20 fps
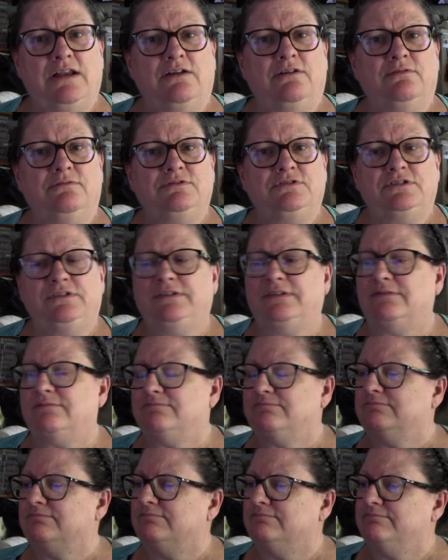just
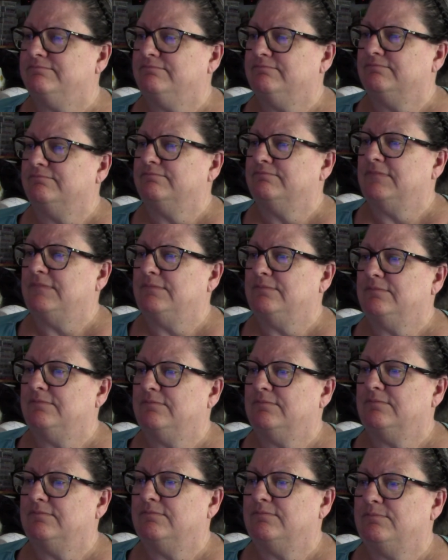
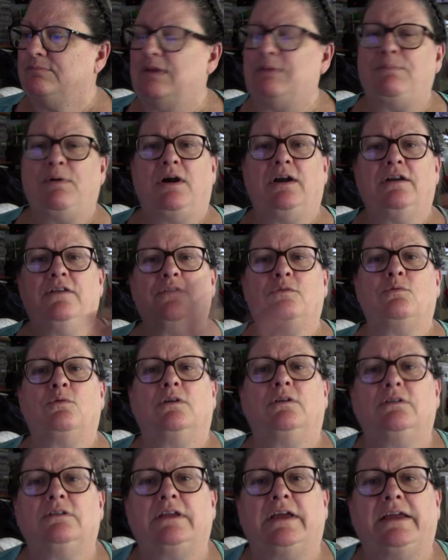be part of the
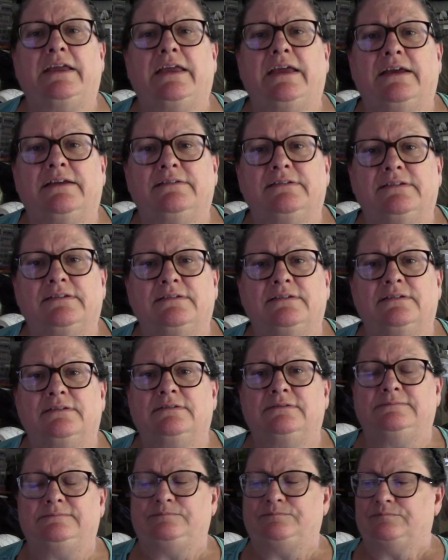world, I guess.
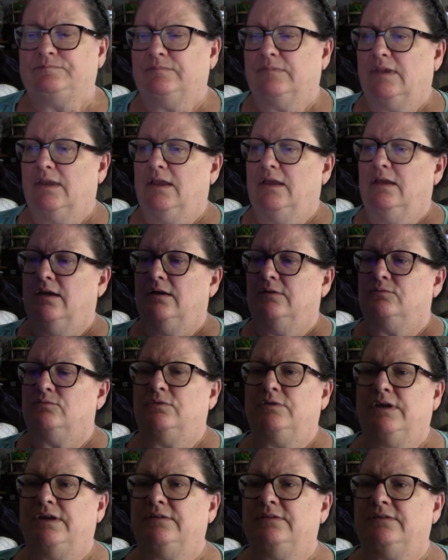
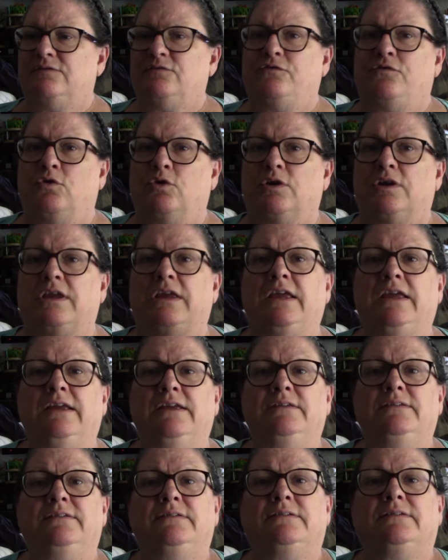Raised 4
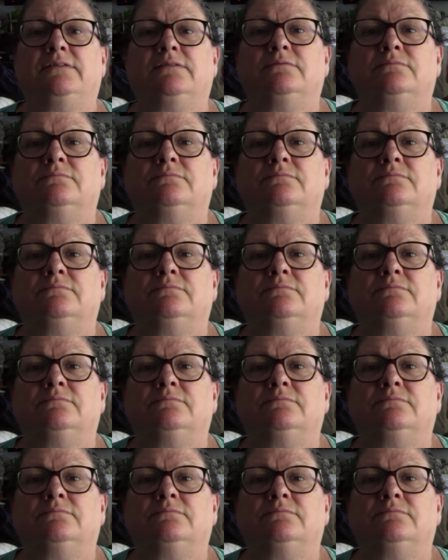kids.